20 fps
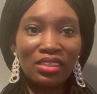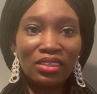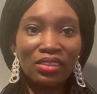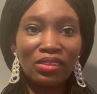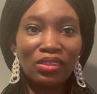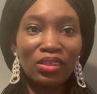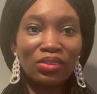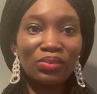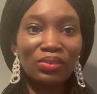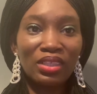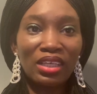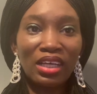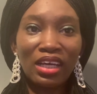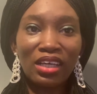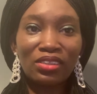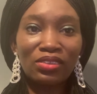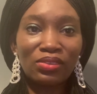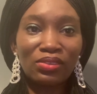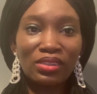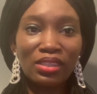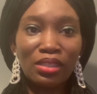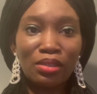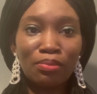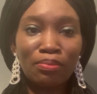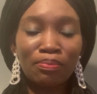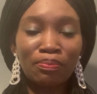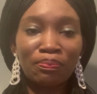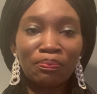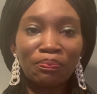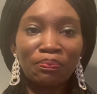God will handle
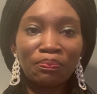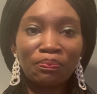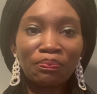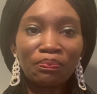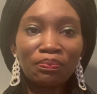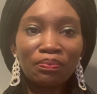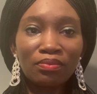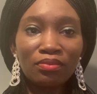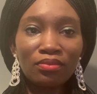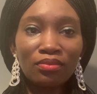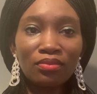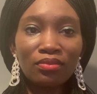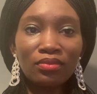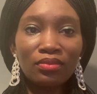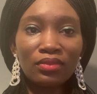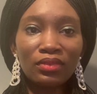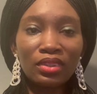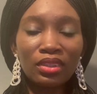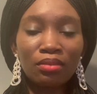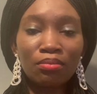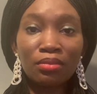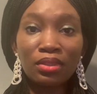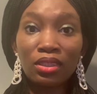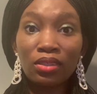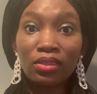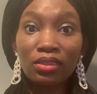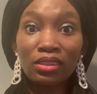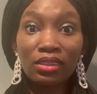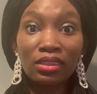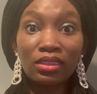them.
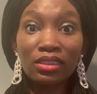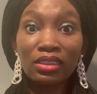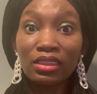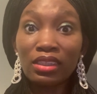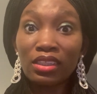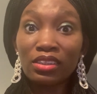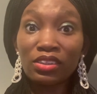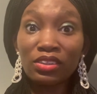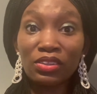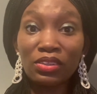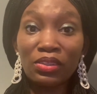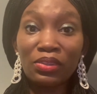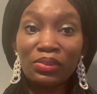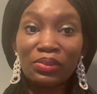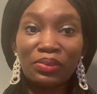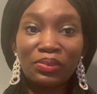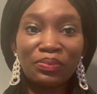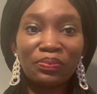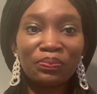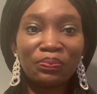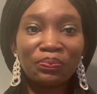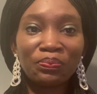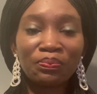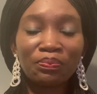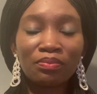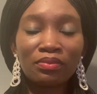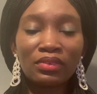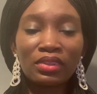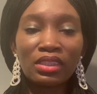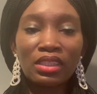Because he says so.
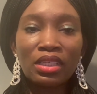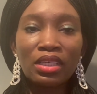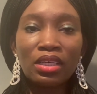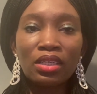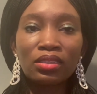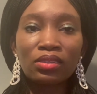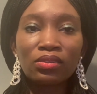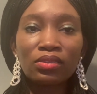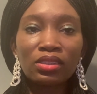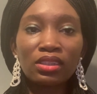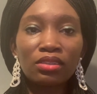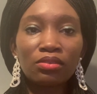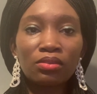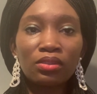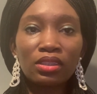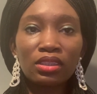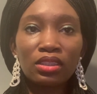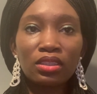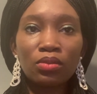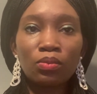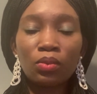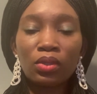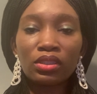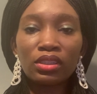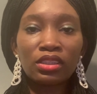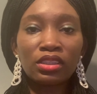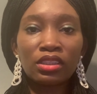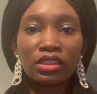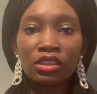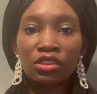So seriously, what
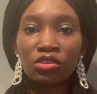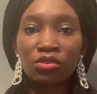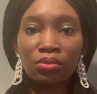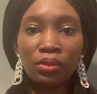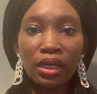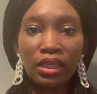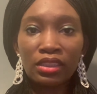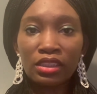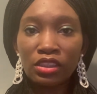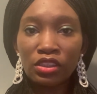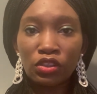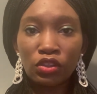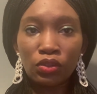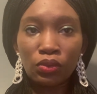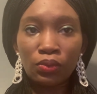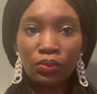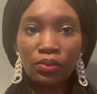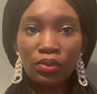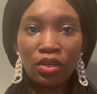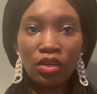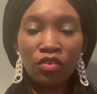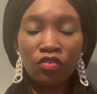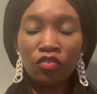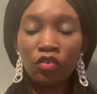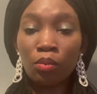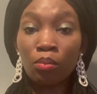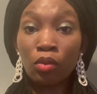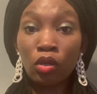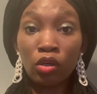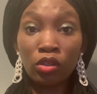is distracting you
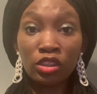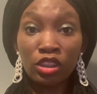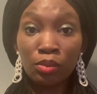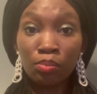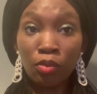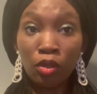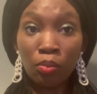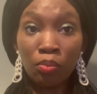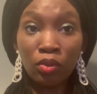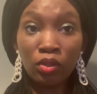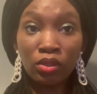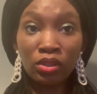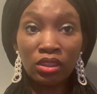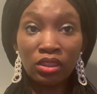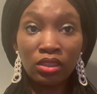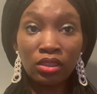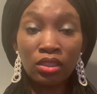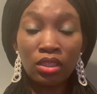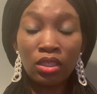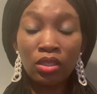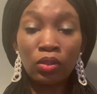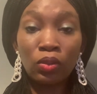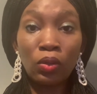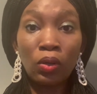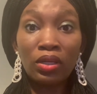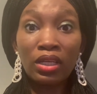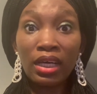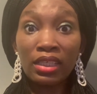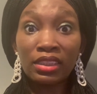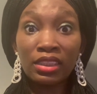from God's purpose?
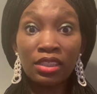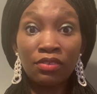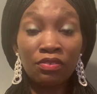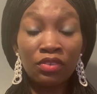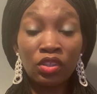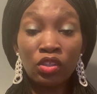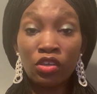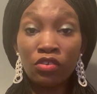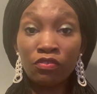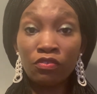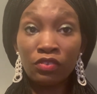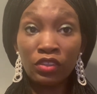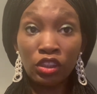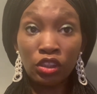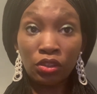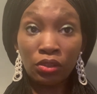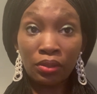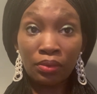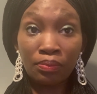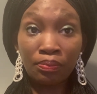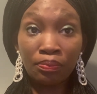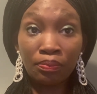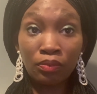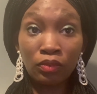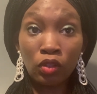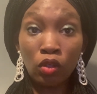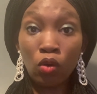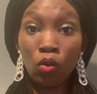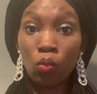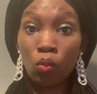God has given you a vision
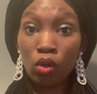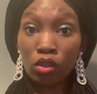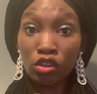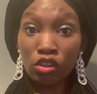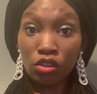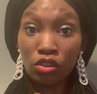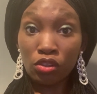on what to